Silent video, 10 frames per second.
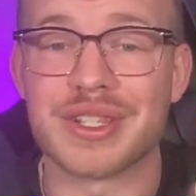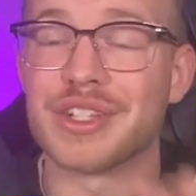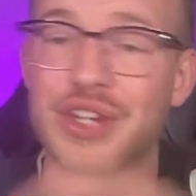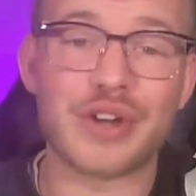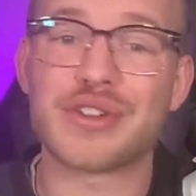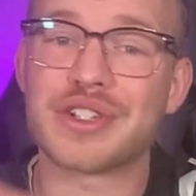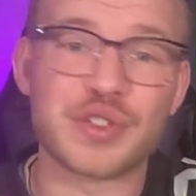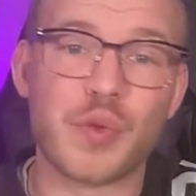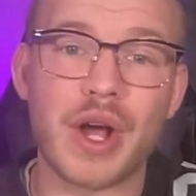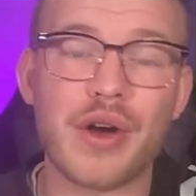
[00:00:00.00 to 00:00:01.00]
And the Chargers
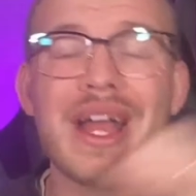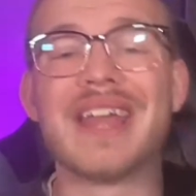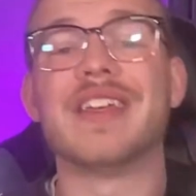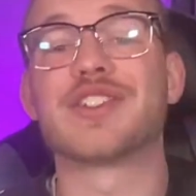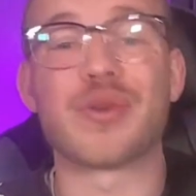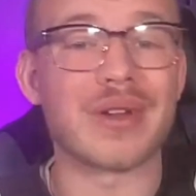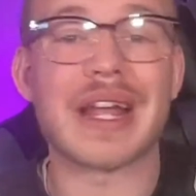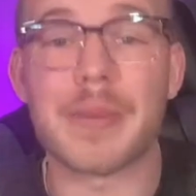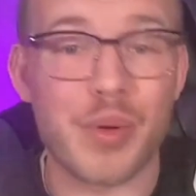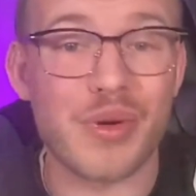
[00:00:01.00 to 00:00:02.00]
as well, they scored a
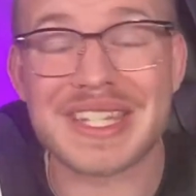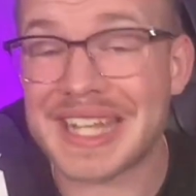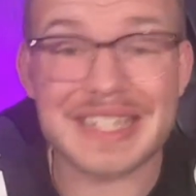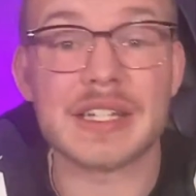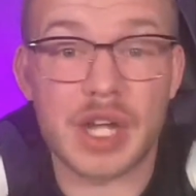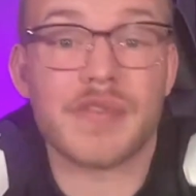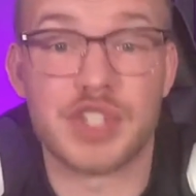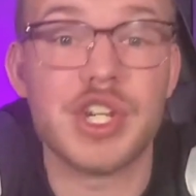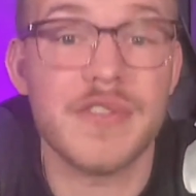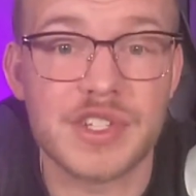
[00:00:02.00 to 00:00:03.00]
lot of points against a tough
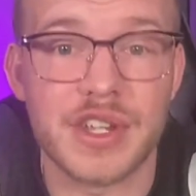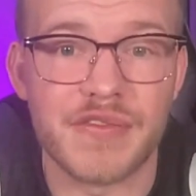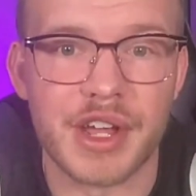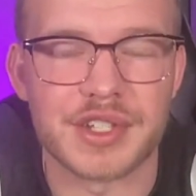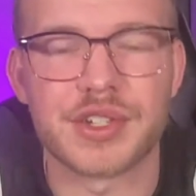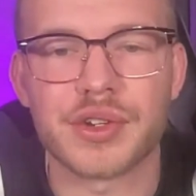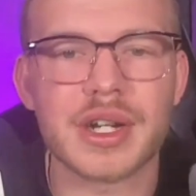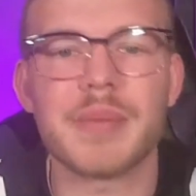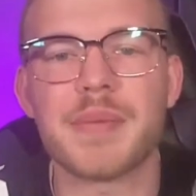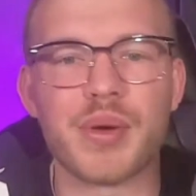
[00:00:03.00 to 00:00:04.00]
Chiefs defense. So they're
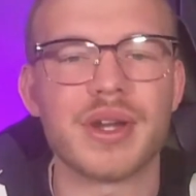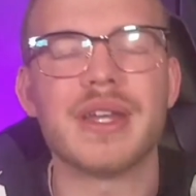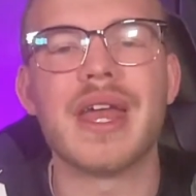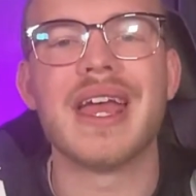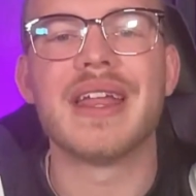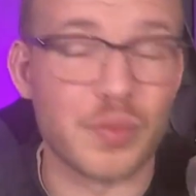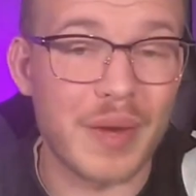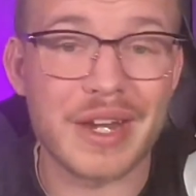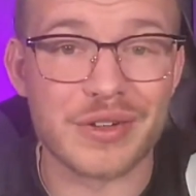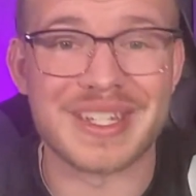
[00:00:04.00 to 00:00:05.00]
going to be putting the
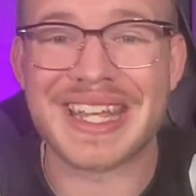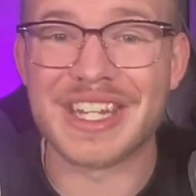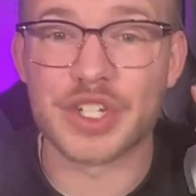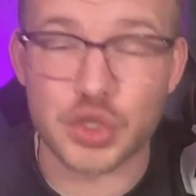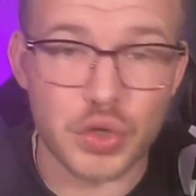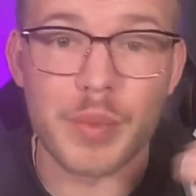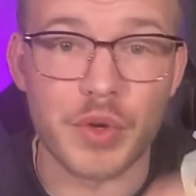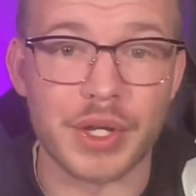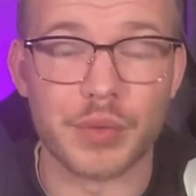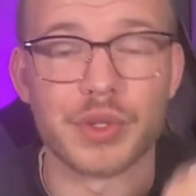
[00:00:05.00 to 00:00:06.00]
Raiders in
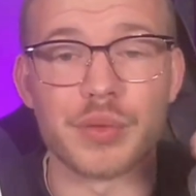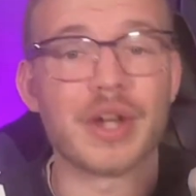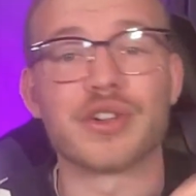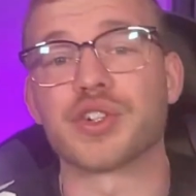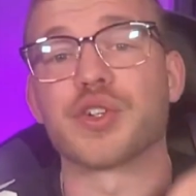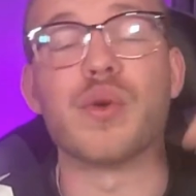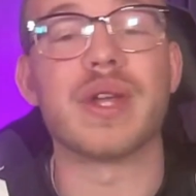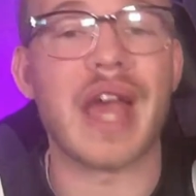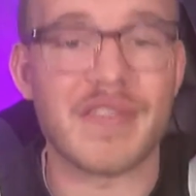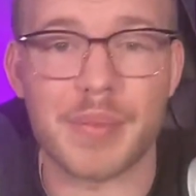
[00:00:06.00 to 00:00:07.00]
trouble here, where the Raiders are
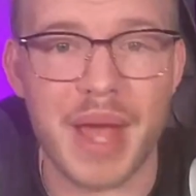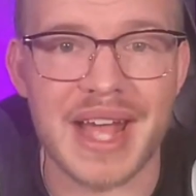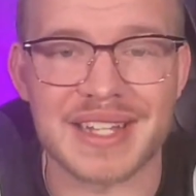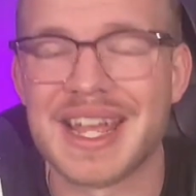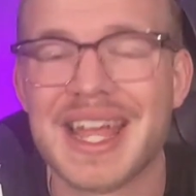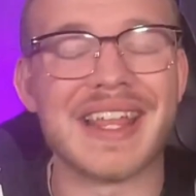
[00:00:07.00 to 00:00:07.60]
going to have to pass.